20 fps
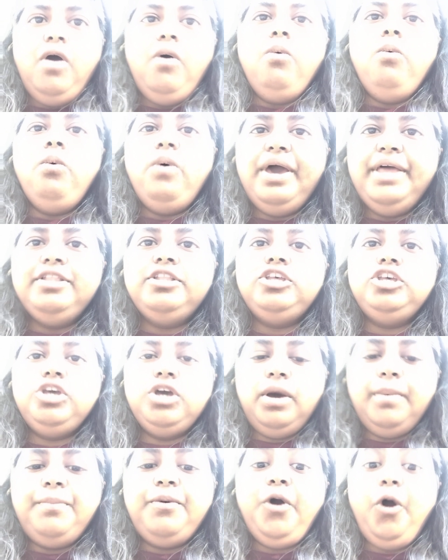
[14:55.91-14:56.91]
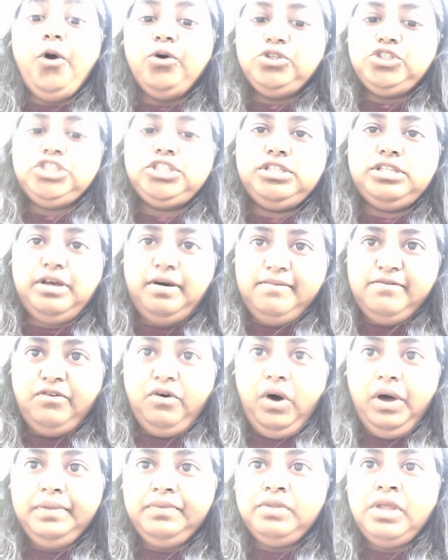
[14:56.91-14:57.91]
When you approach
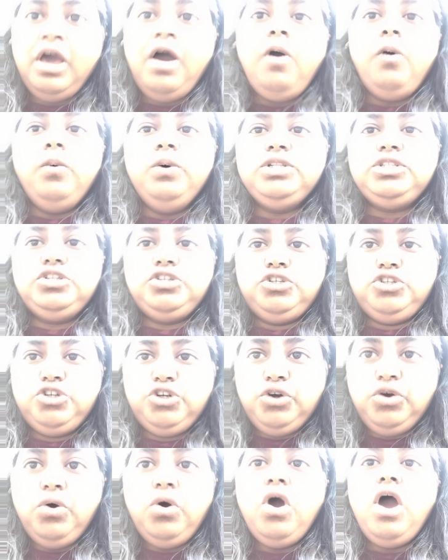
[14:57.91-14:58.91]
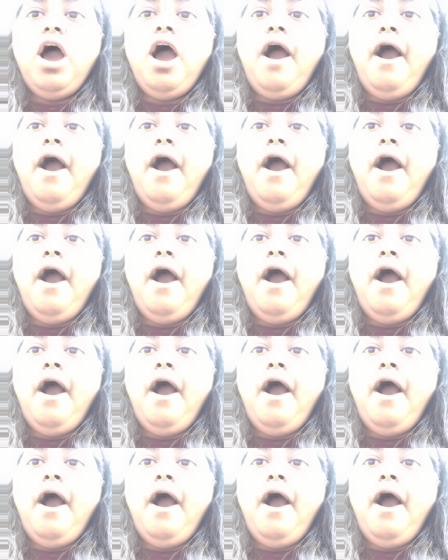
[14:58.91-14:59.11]
someone with true